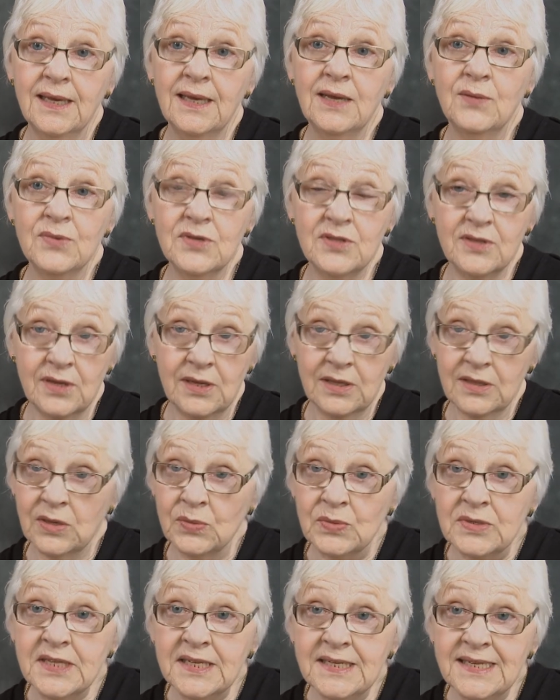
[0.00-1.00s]
It
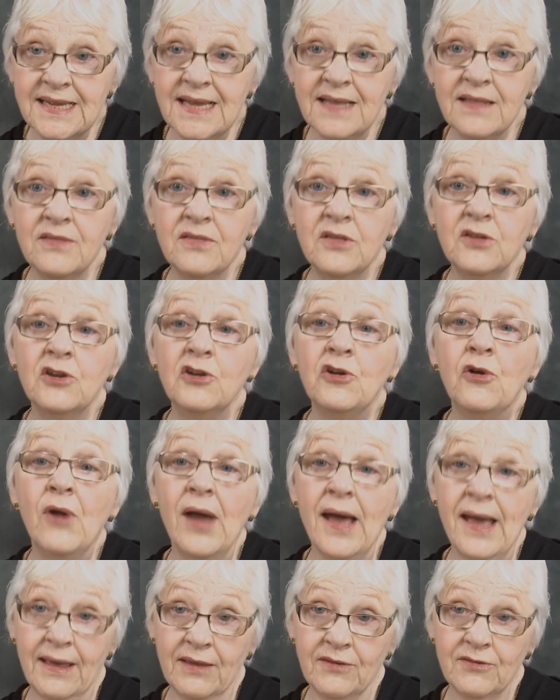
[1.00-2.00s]
was the day that they had
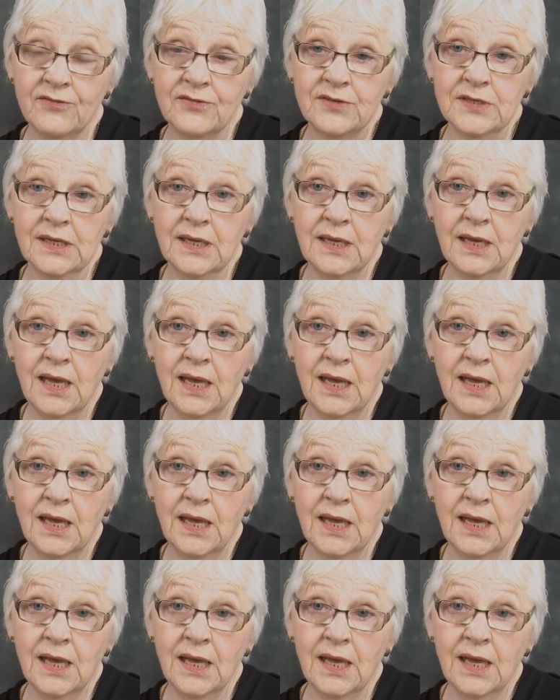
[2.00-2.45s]
arrived,